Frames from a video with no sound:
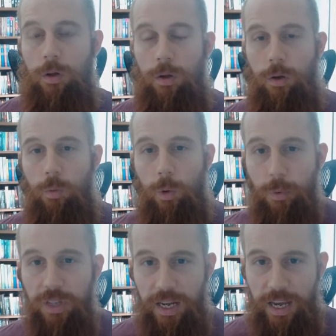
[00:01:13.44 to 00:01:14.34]
When we're
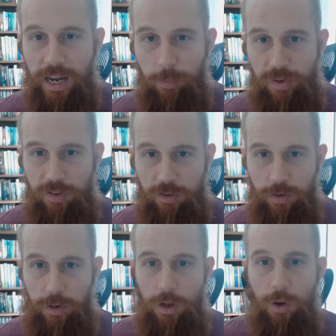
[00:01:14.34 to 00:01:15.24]
in that catch
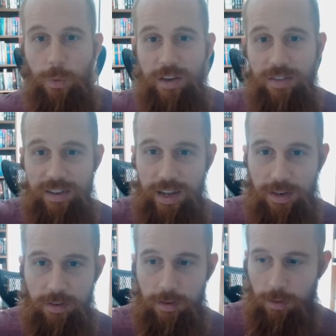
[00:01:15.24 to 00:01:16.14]
position, we have a
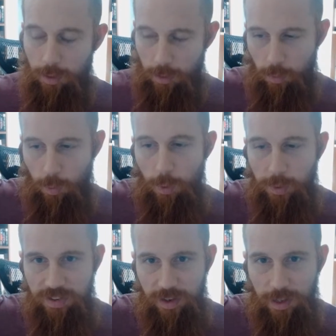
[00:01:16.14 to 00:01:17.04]
tendency, or what we
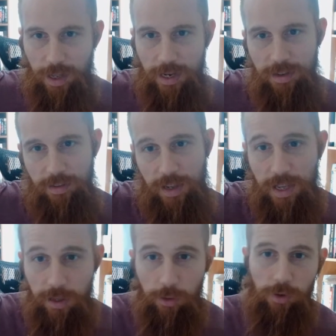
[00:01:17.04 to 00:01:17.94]
see a lot, is the
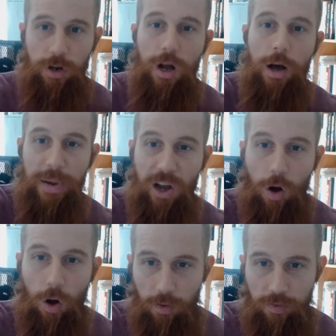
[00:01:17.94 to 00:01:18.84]
heels are coming
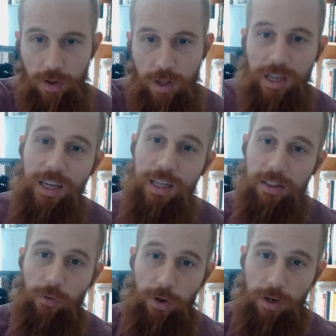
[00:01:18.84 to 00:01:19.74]
off in
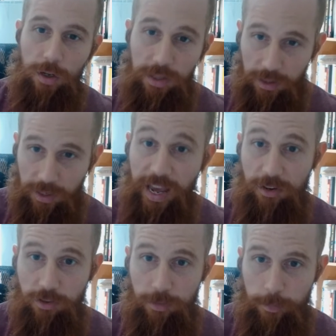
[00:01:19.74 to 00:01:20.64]
the
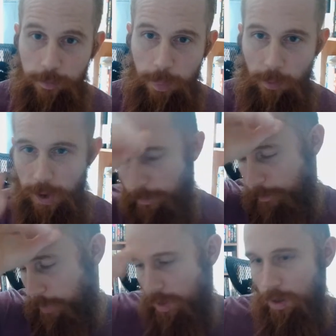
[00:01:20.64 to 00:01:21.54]
catch, right?
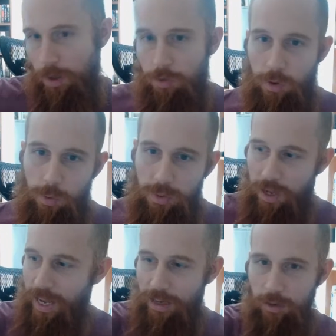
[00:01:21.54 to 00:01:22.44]
So the
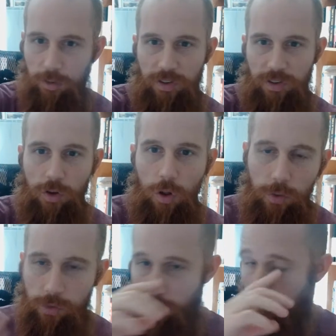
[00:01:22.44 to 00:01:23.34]
handle is as close to